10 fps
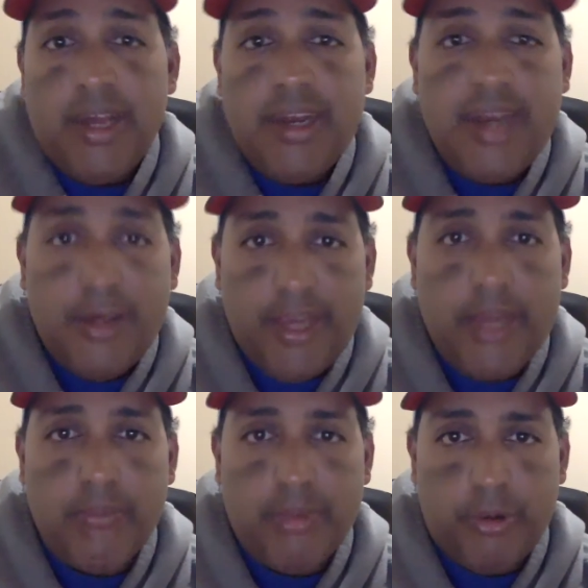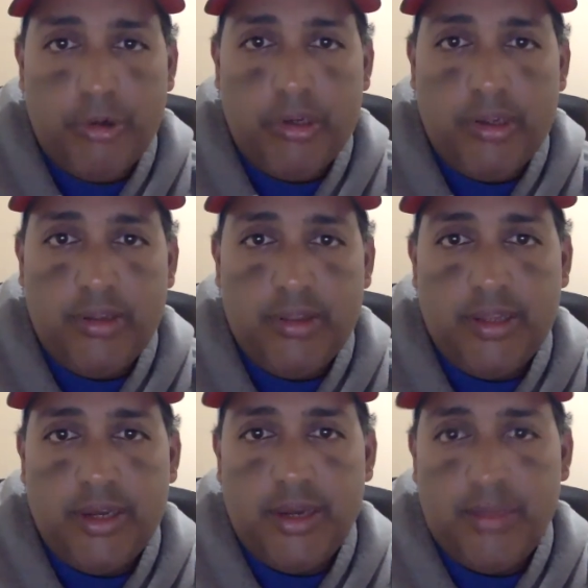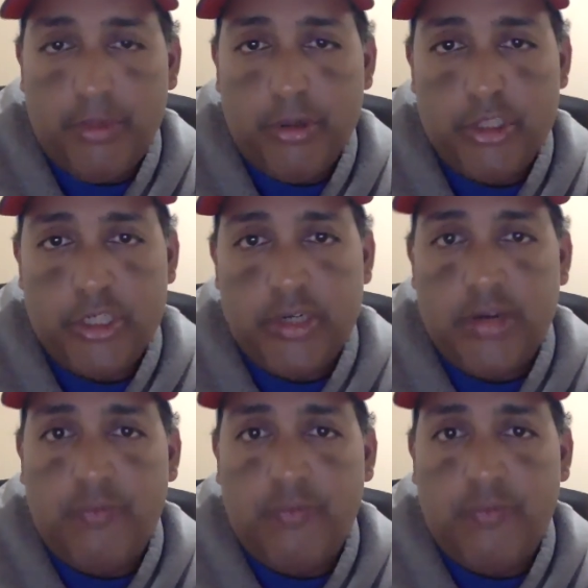Now they can promote the uh, promotion